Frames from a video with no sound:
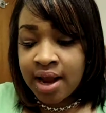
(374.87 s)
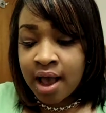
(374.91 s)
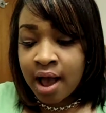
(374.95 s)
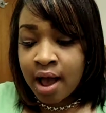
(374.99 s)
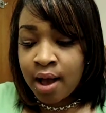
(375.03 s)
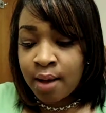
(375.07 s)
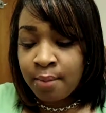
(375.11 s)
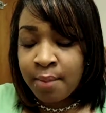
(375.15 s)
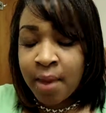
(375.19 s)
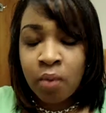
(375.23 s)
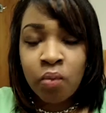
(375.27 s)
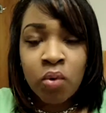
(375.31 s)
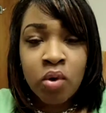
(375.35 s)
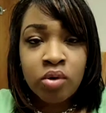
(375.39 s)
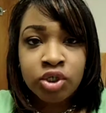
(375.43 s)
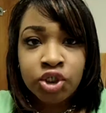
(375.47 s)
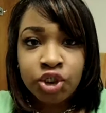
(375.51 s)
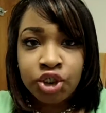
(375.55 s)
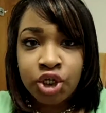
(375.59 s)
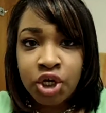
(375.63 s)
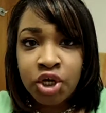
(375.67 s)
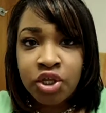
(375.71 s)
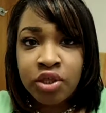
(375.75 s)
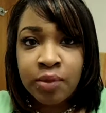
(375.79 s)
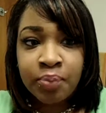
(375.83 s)
Um, I won't
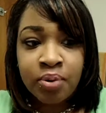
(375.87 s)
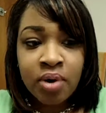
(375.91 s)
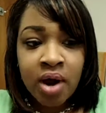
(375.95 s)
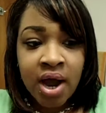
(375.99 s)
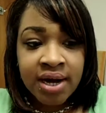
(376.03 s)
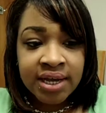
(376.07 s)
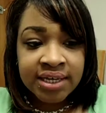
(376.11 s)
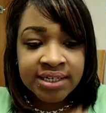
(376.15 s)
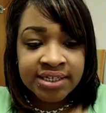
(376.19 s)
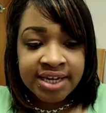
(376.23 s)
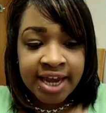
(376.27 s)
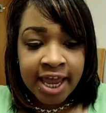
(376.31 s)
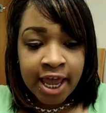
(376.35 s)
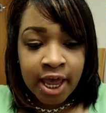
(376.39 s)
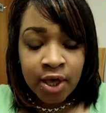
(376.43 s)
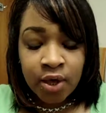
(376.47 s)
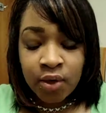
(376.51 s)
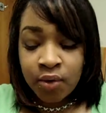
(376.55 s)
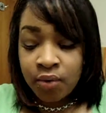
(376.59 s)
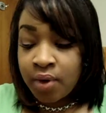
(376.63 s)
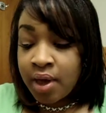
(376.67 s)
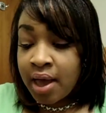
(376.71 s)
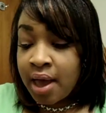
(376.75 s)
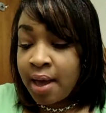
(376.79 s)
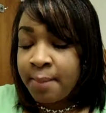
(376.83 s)
show you the products
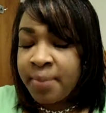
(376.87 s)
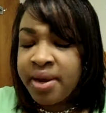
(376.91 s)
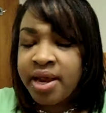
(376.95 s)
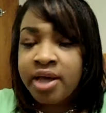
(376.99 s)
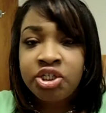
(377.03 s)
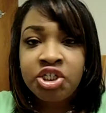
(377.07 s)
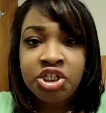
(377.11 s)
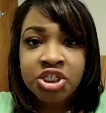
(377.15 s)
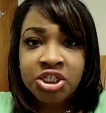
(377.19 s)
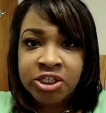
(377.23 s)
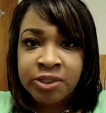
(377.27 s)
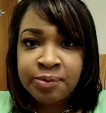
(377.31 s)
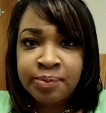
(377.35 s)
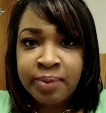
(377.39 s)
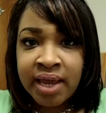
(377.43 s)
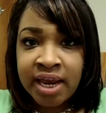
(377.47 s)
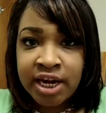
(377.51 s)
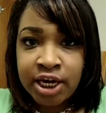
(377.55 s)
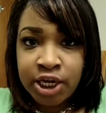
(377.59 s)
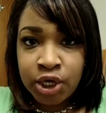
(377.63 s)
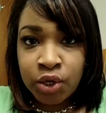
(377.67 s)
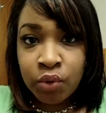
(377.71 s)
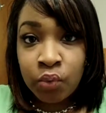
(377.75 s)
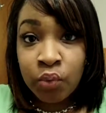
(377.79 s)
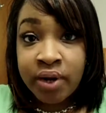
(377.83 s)
now, but I'll just
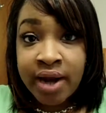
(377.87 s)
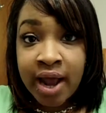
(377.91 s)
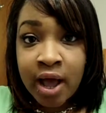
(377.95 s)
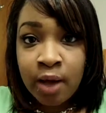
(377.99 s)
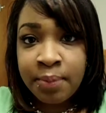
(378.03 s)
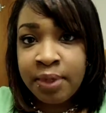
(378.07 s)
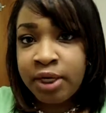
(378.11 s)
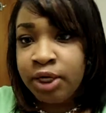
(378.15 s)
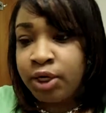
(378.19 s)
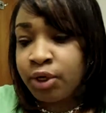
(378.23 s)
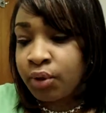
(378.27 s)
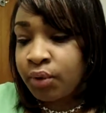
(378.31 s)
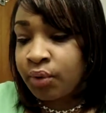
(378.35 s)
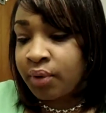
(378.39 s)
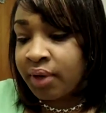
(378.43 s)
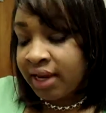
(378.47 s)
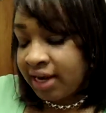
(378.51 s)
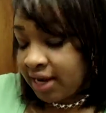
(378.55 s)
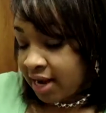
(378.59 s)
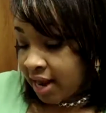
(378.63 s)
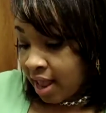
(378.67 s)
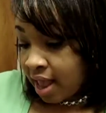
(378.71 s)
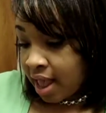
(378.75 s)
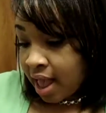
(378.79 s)
explain to you what I'll be doing.